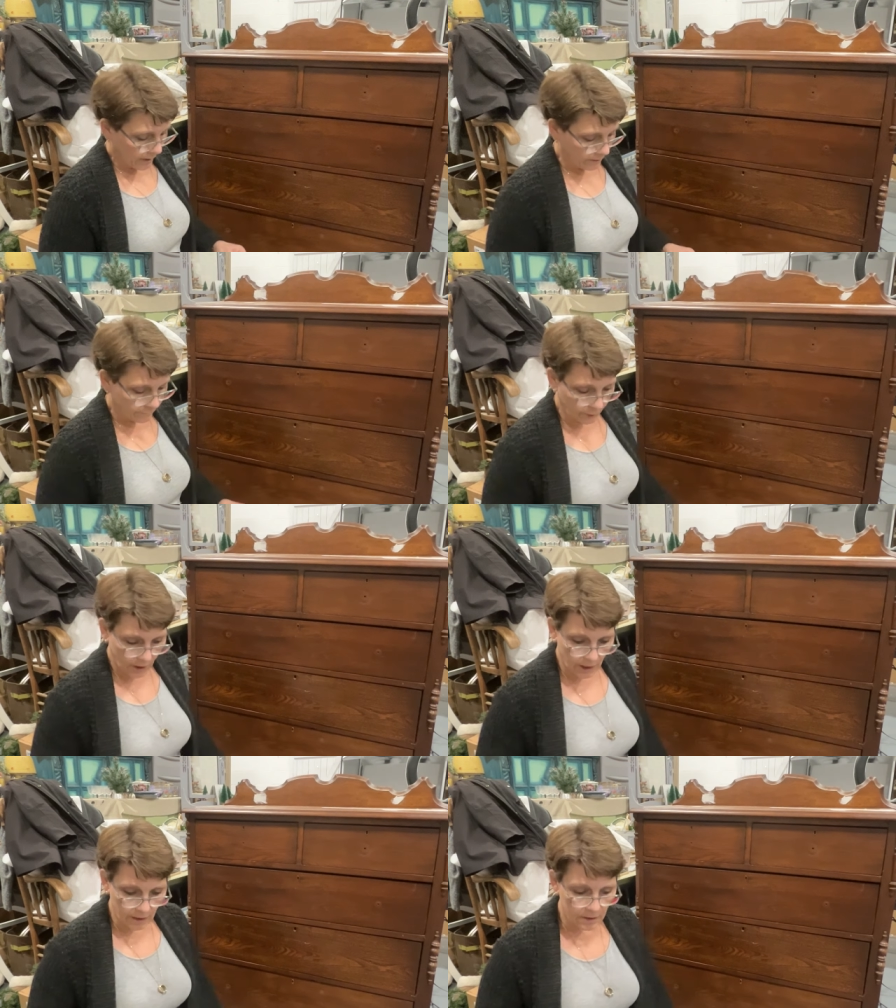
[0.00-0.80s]
ready for
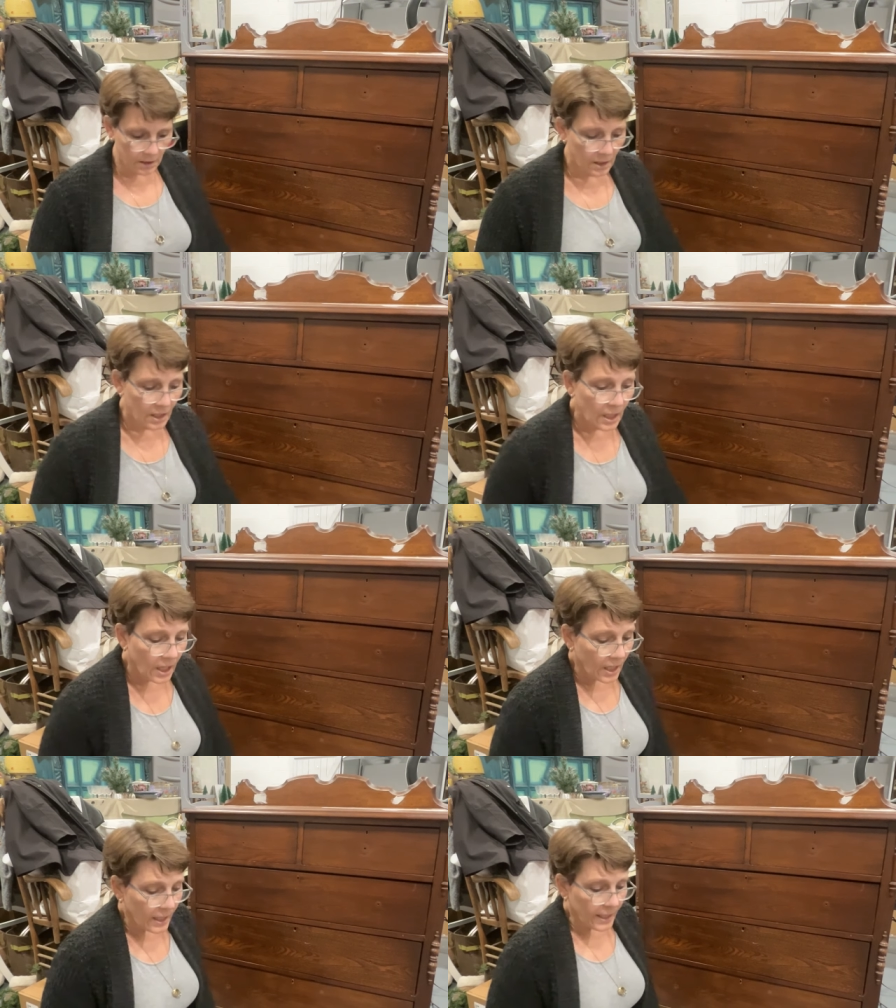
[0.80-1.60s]
it
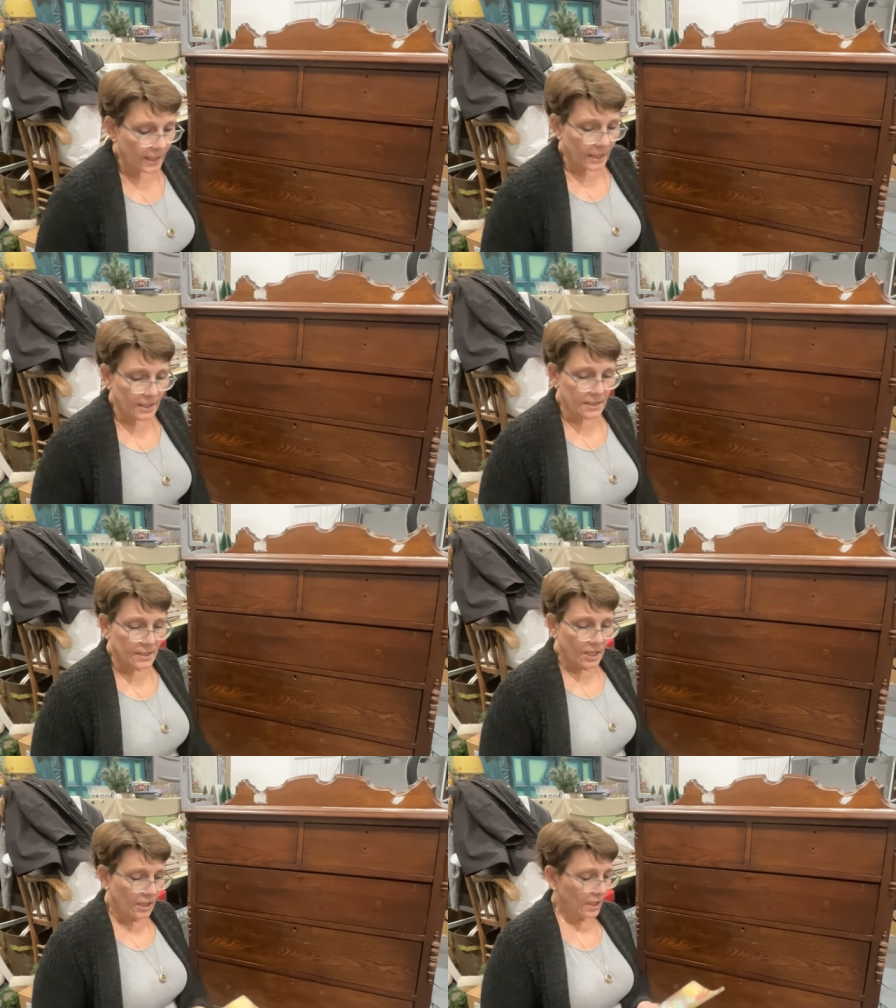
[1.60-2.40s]

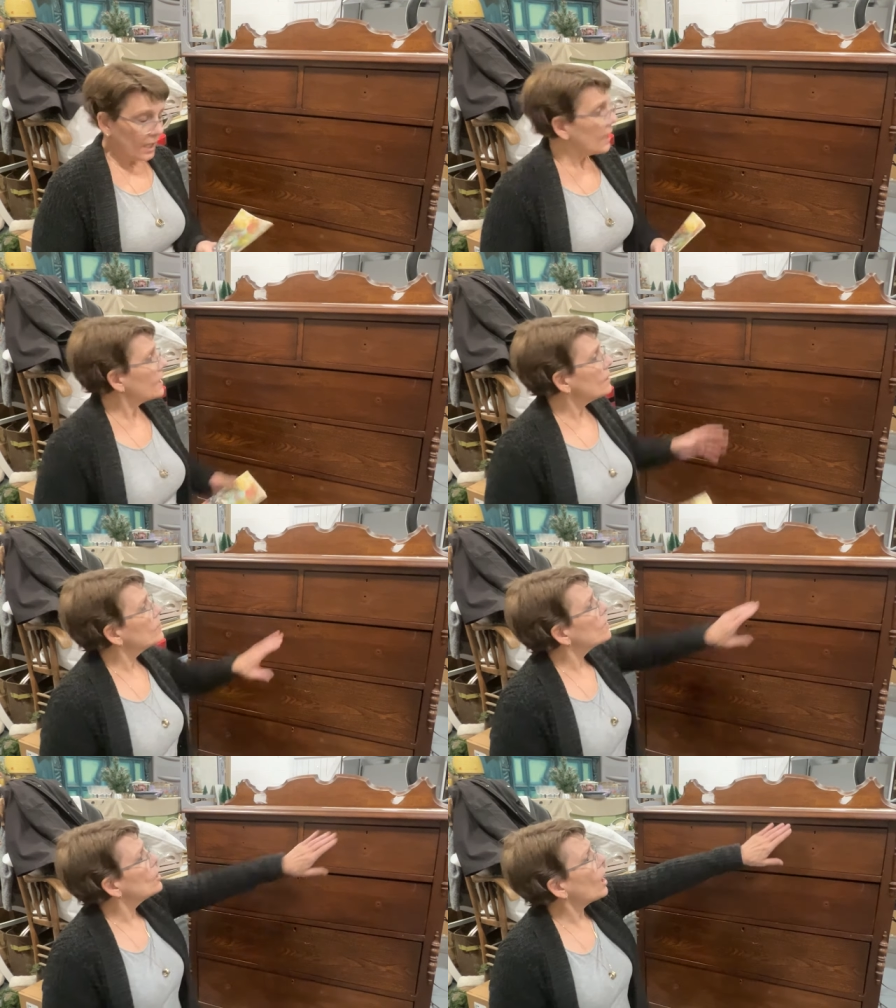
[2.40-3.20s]
is I
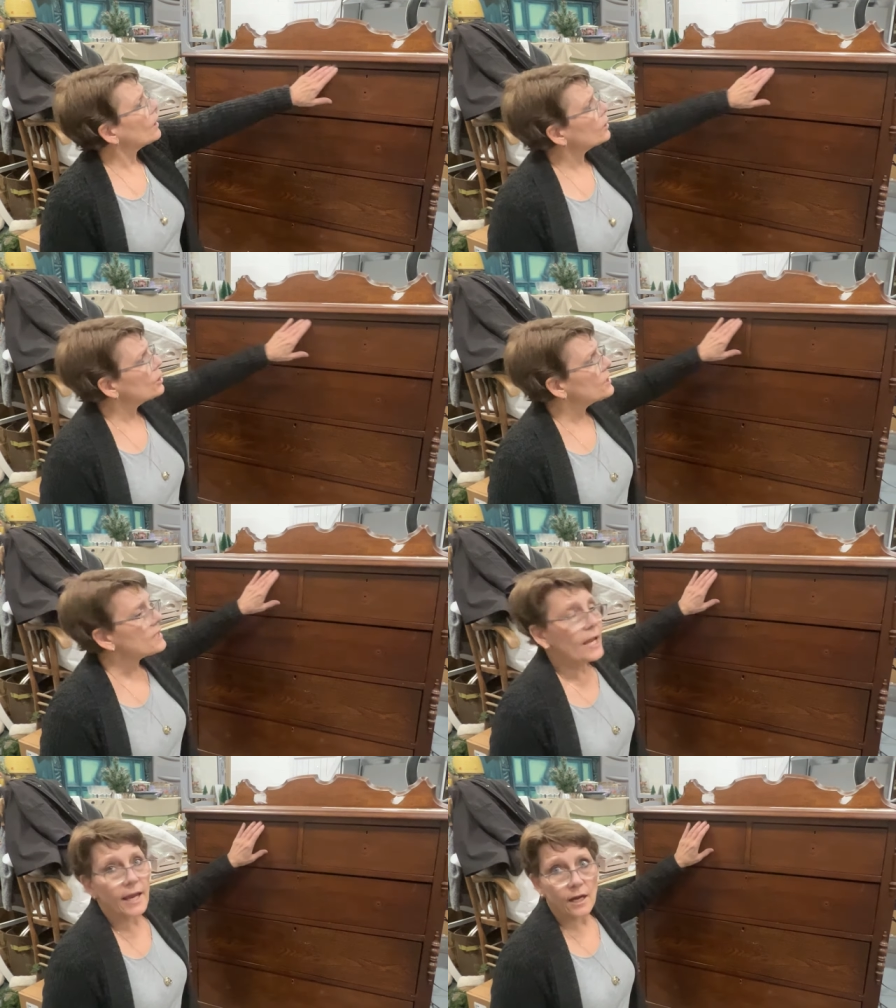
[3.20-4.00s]
am not going to
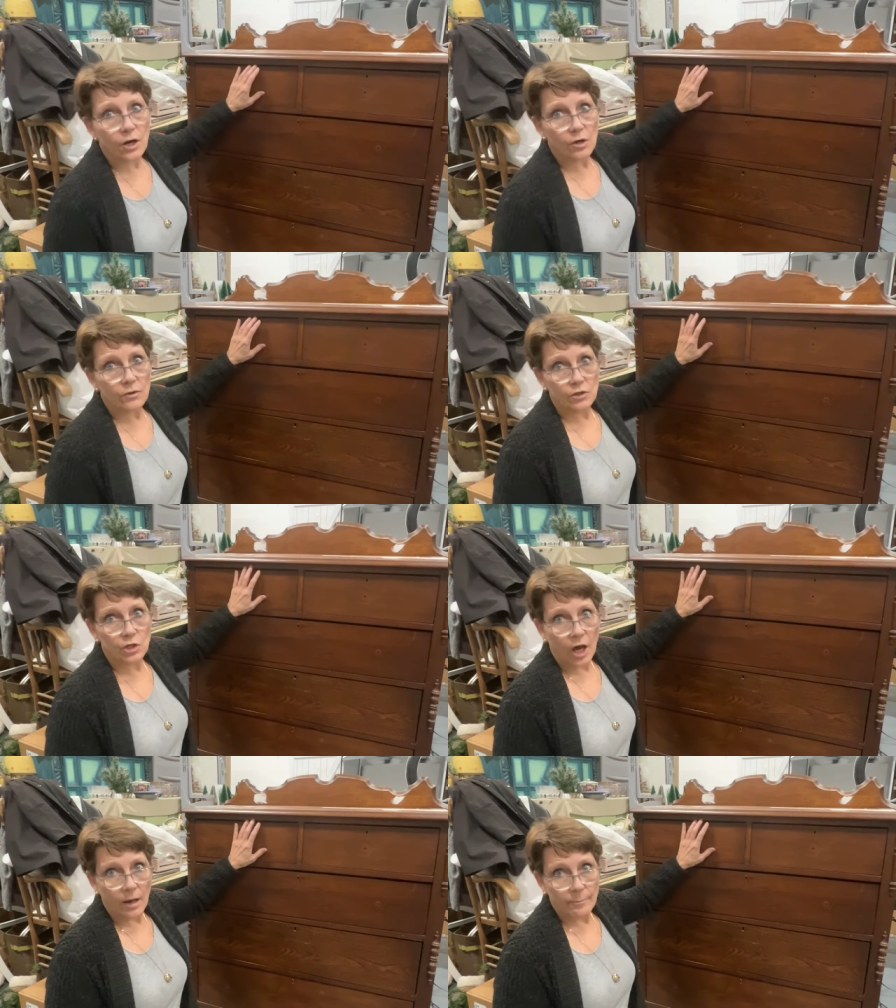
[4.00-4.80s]
tear the
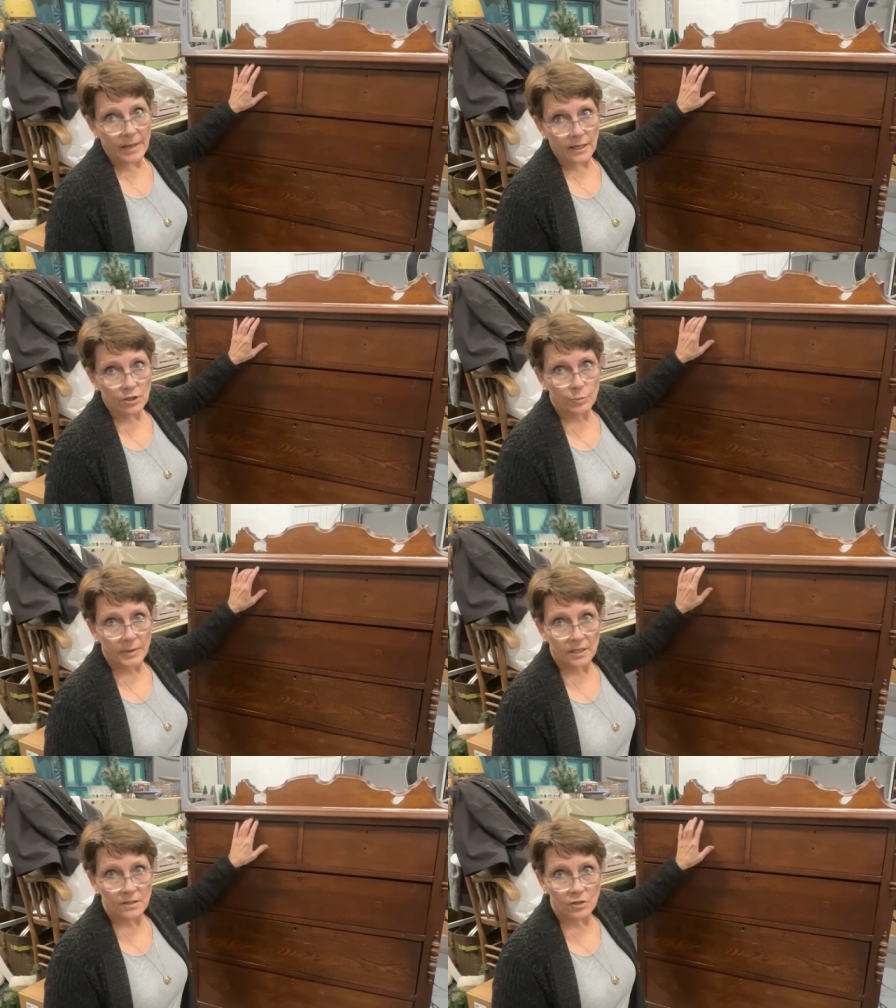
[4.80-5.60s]
top edge
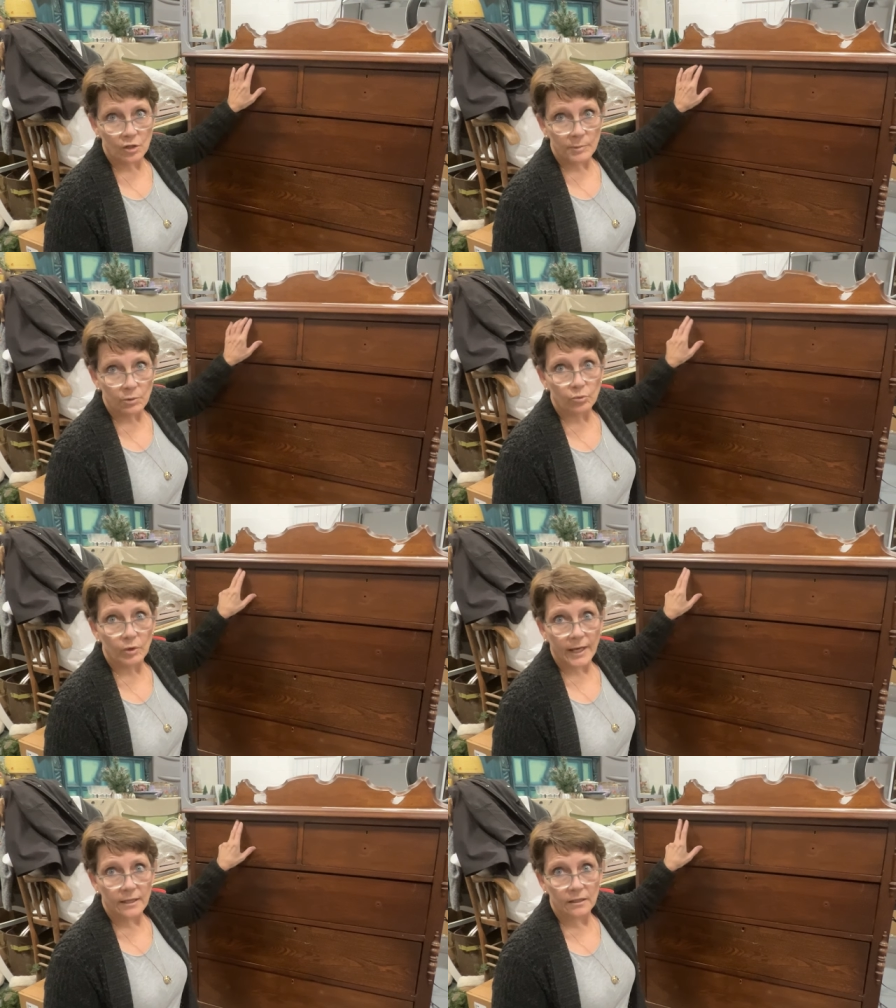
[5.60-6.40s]
because it's going to be
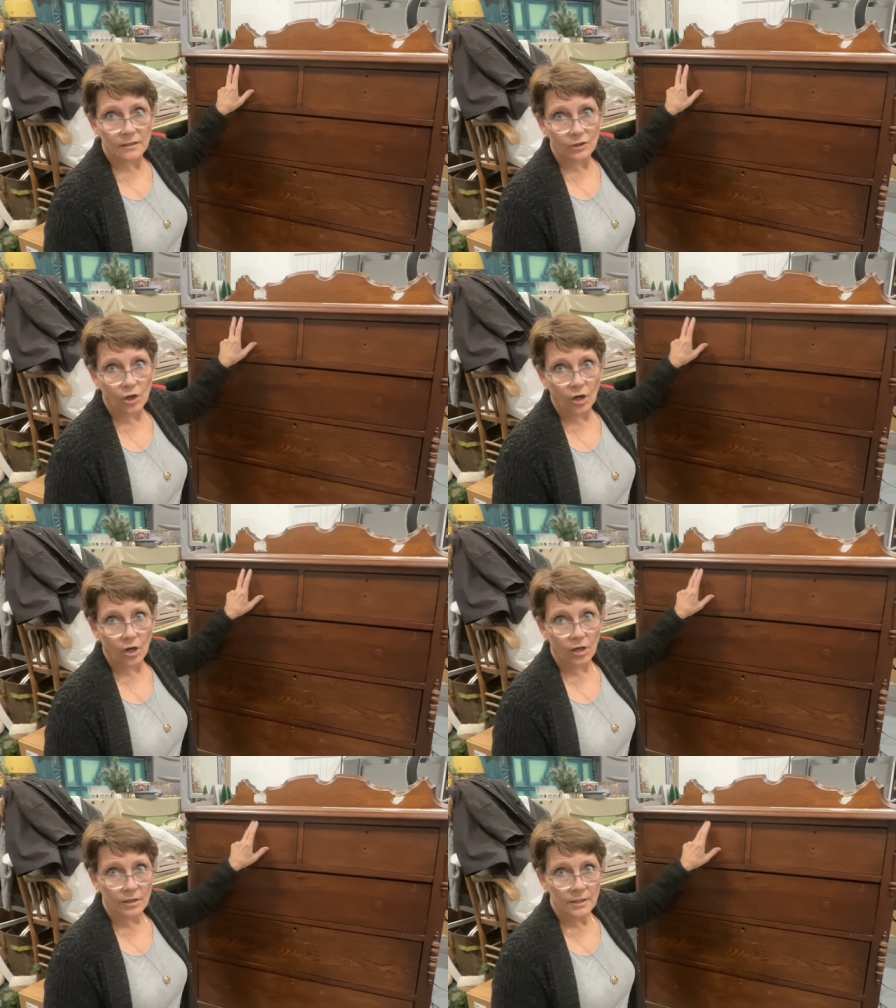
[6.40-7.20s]
right
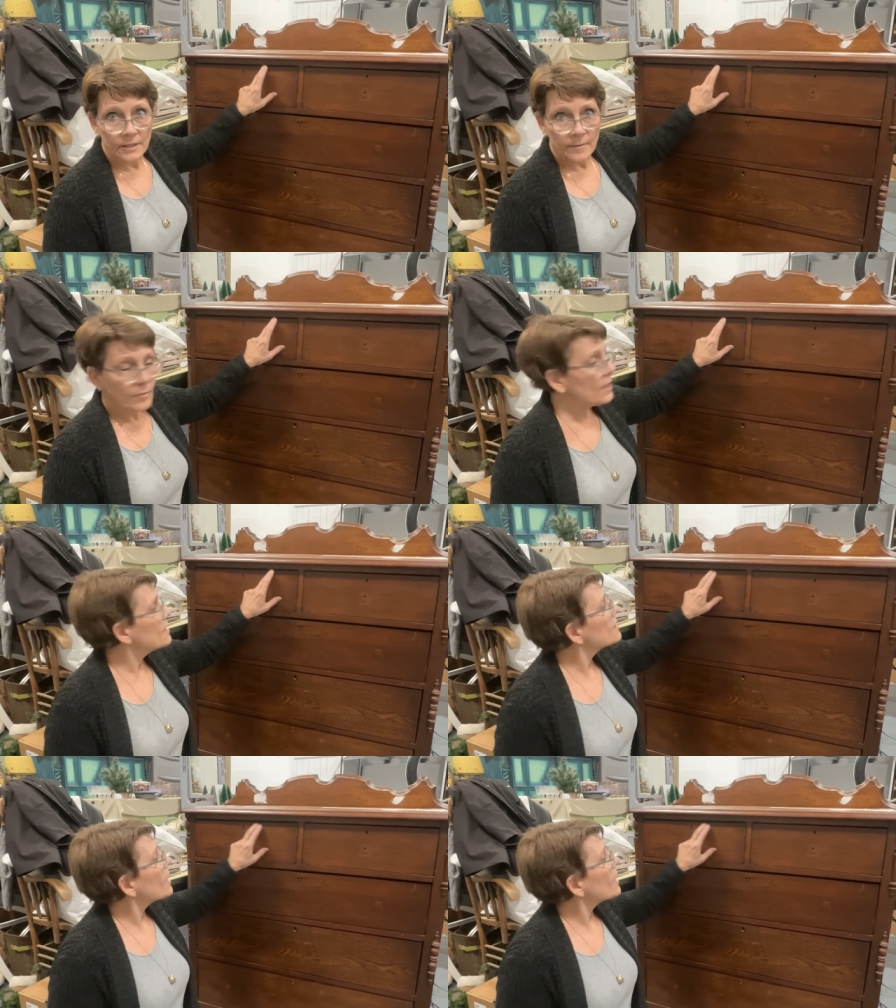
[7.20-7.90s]
along this